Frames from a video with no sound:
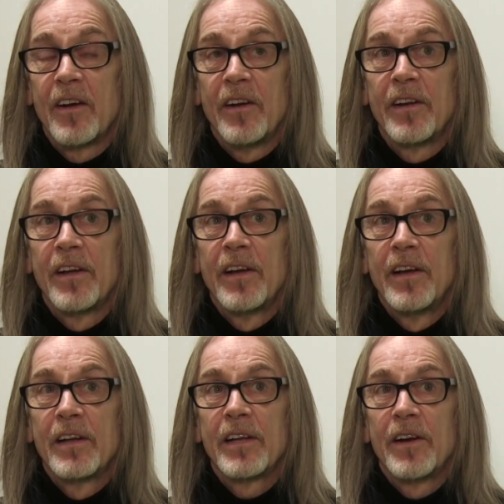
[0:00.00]
good.
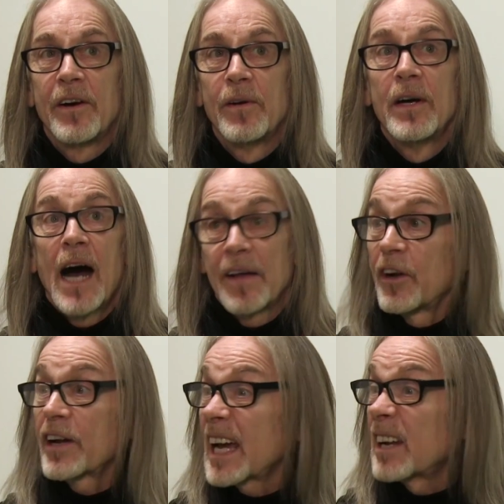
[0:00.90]
You know, and
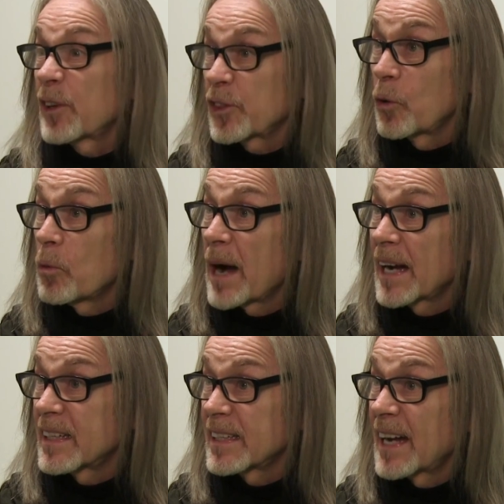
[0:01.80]
they're kind of a
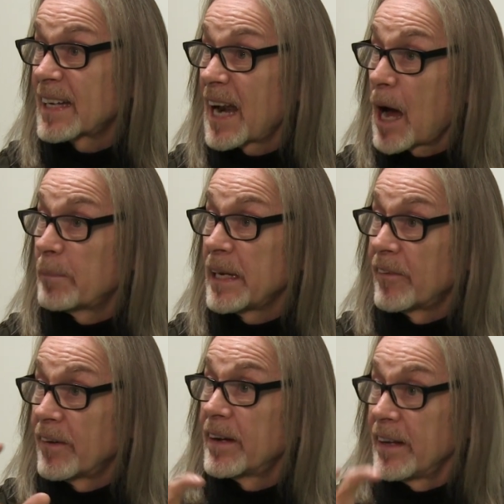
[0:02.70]
throwback to that glam
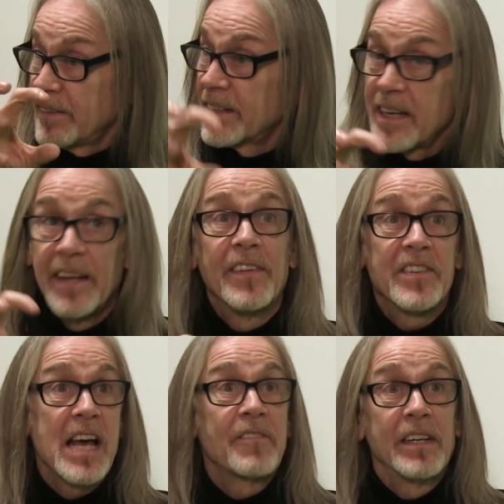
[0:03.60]
era in the
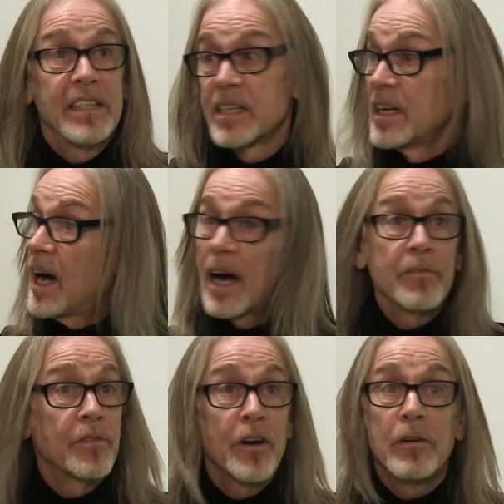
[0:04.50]
70s.
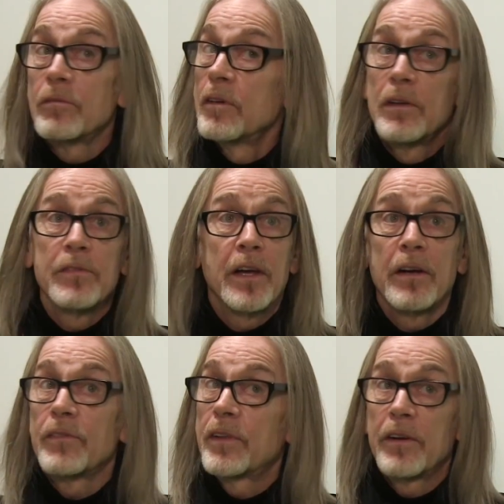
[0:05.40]
And
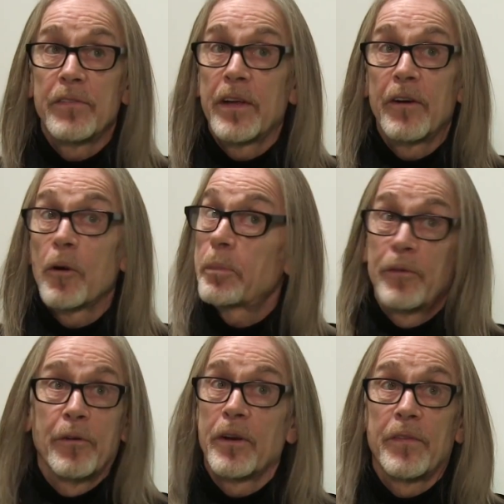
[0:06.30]
they're up
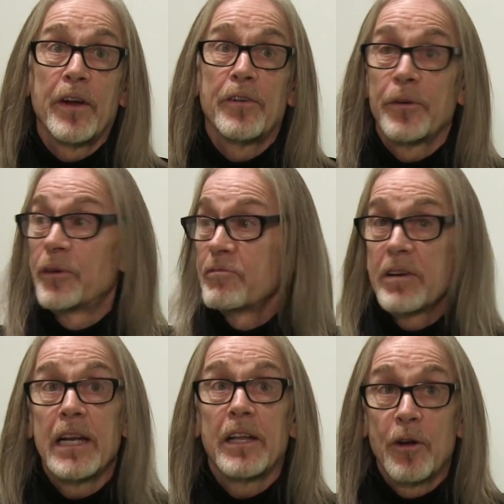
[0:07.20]
and running. They're doing
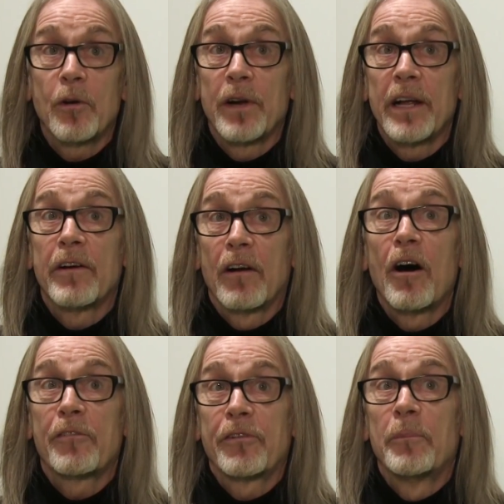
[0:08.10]
really. You're going to hear a
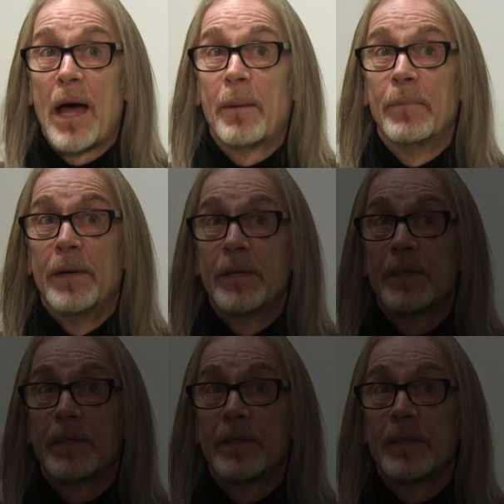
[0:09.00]
lot from them.